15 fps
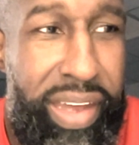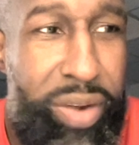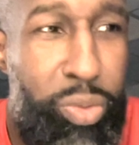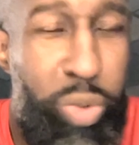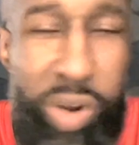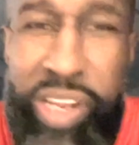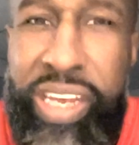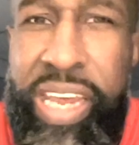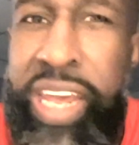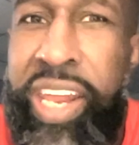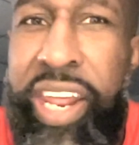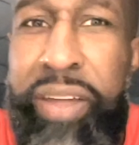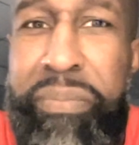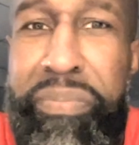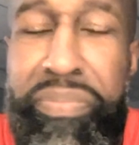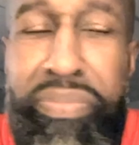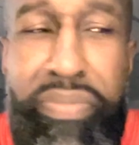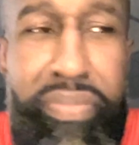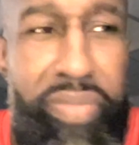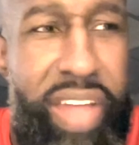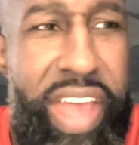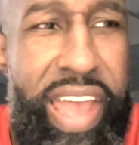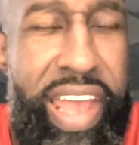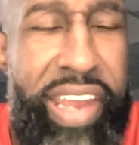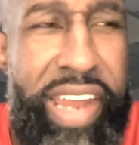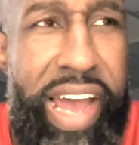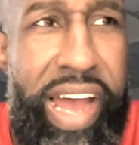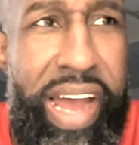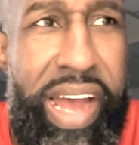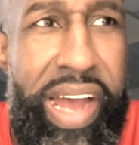really get it, and
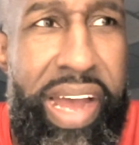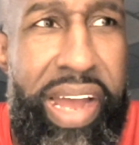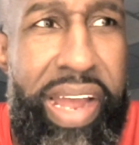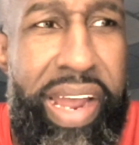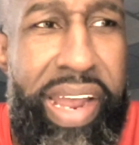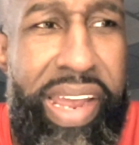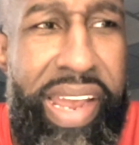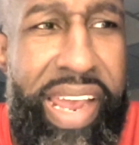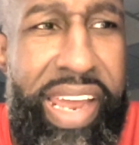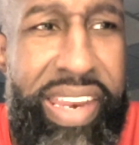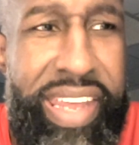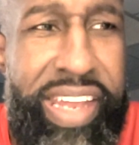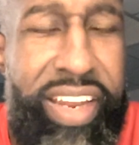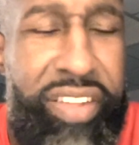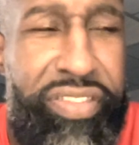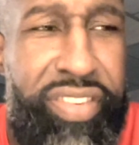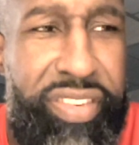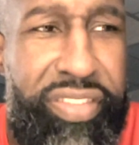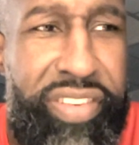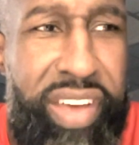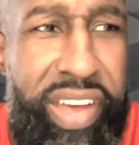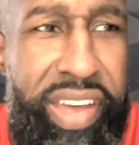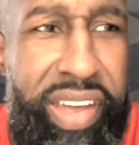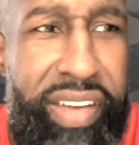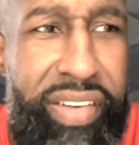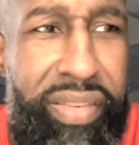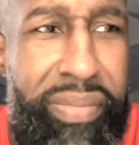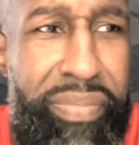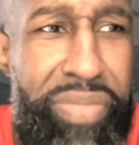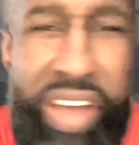needless to say,
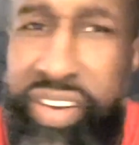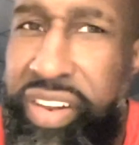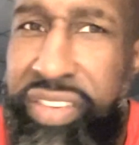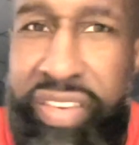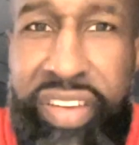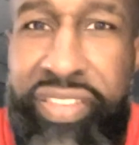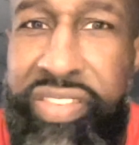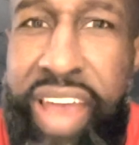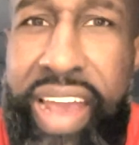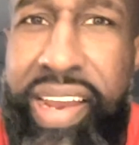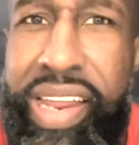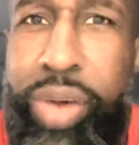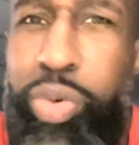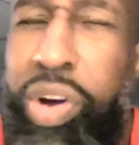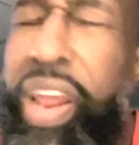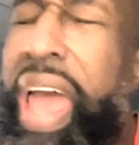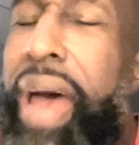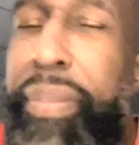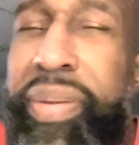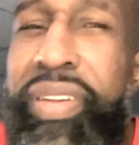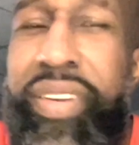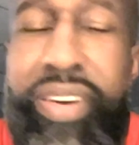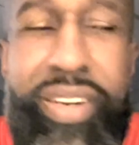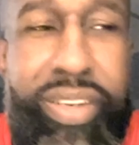that is exactly what happened.